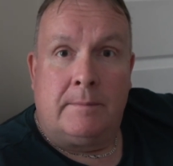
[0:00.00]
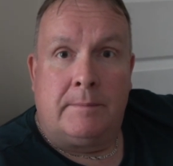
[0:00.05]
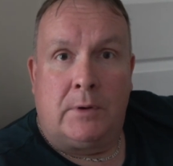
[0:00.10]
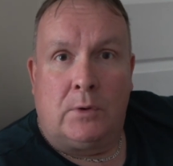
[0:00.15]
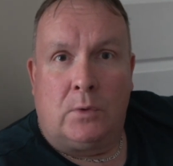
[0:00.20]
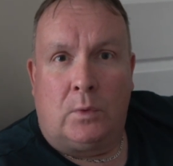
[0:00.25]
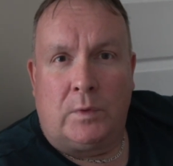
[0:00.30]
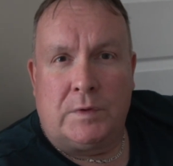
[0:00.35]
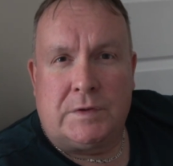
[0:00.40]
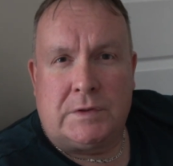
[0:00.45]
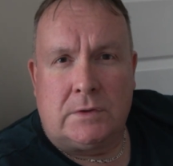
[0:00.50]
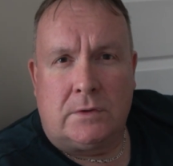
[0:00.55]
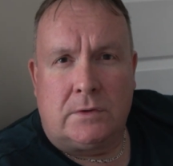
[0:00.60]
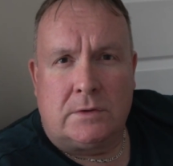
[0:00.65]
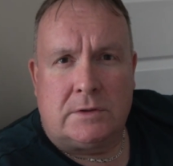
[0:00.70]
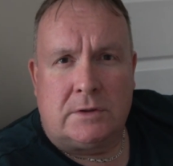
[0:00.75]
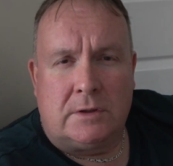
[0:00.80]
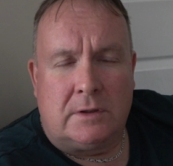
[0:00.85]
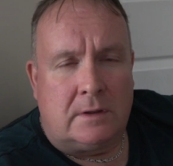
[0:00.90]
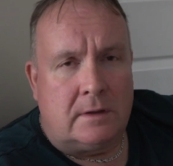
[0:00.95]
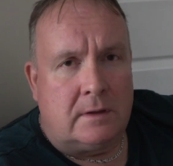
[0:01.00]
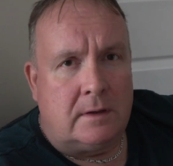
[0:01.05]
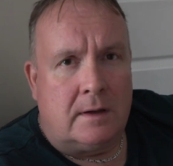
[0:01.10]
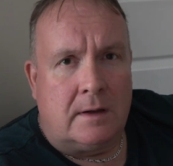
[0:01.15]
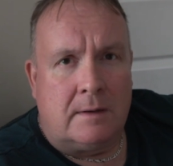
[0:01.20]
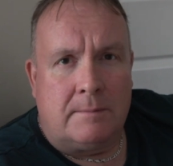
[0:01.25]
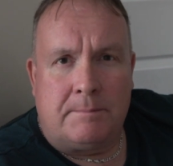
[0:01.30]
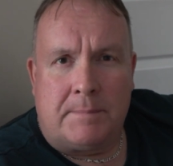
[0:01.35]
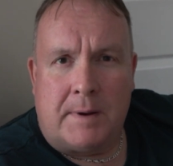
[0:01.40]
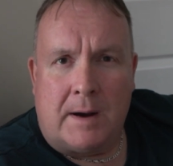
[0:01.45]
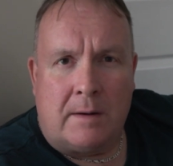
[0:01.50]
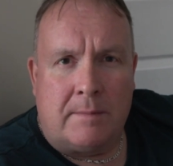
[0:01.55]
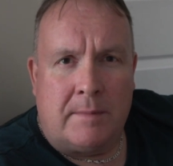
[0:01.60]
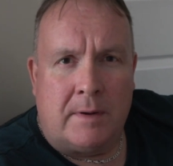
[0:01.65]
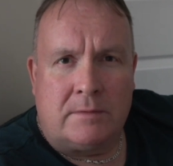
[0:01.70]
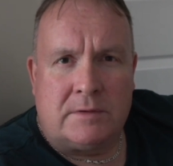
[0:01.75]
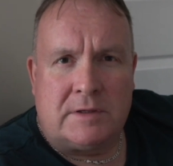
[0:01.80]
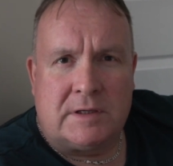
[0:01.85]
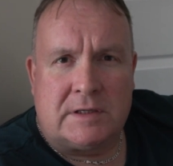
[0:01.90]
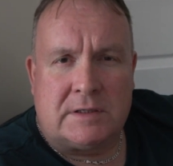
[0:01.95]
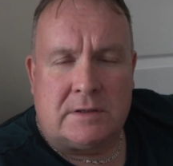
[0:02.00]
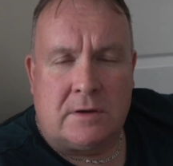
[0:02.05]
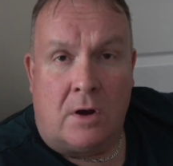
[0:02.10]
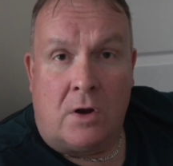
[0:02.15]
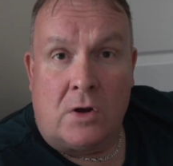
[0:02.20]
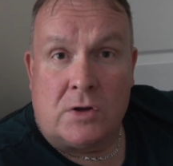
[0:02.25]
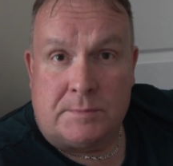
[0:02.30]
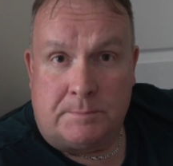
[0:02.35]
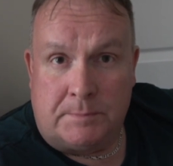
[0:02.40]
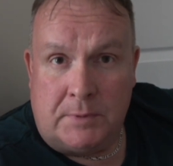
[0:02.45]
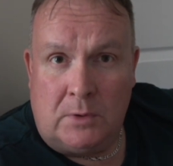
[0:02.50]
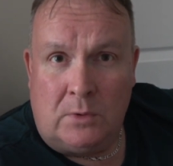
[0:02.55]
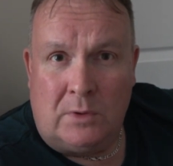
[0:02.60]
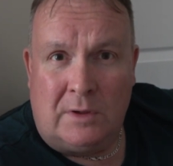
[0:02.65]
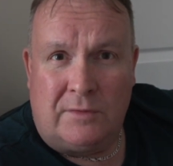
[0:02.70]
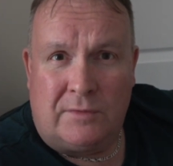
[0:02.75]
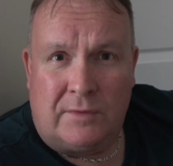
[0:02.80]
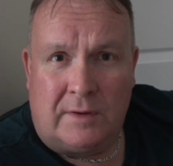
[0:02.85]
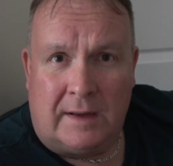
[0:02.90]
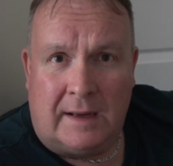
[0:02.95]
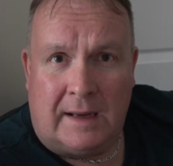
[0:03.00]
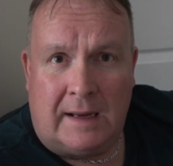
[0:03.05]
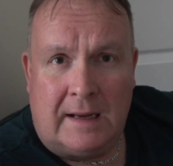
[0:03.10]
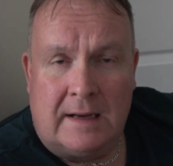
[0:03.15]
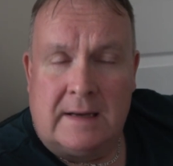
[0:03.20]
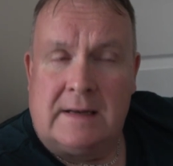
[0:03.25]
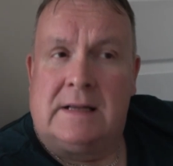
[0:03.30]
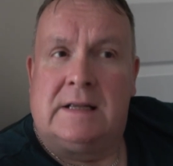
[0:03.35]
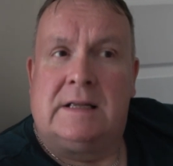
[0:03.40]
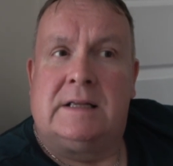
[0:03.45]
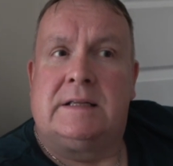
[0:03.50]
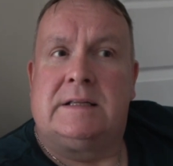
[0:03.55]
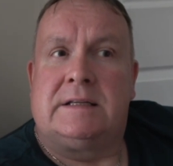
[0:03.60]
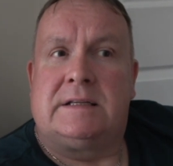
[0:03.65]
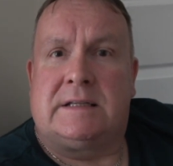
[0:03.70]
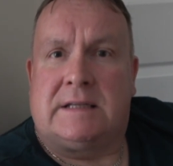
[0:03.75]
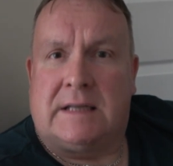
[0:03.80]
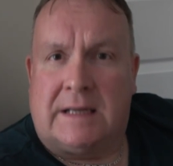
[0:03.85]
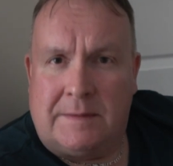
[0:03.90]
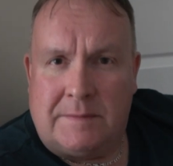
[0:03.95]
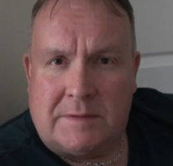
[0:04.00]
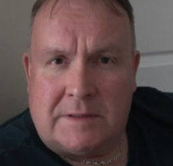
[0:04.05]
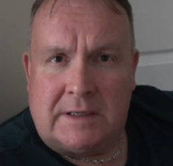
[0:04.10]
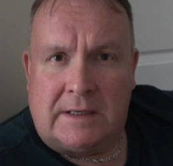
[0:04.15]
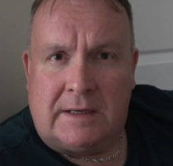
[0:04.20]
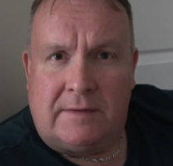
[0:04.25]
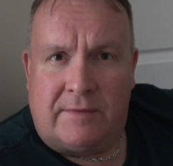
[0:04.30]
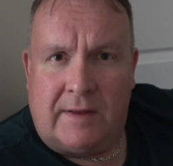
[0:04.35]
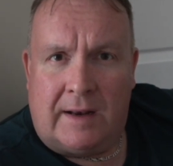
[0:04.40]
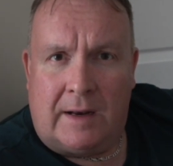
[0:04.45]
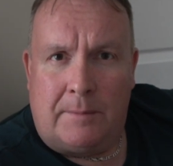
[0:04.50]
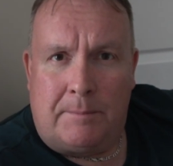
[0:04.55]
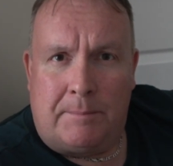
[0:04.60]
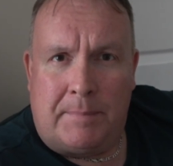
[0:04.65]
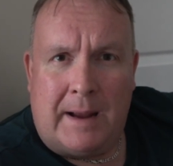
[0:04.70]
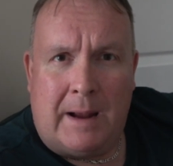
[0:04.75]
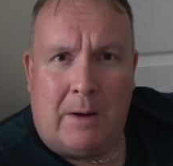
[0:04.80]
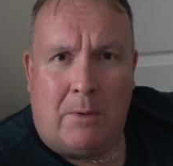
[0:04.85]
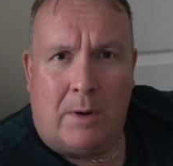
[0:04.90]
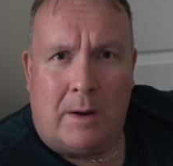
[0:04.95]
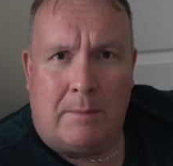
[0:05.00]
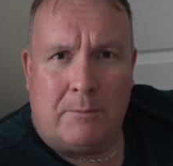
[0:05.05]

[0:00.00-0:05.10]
But all sorted, paramotor starts beautifully seems to develop power.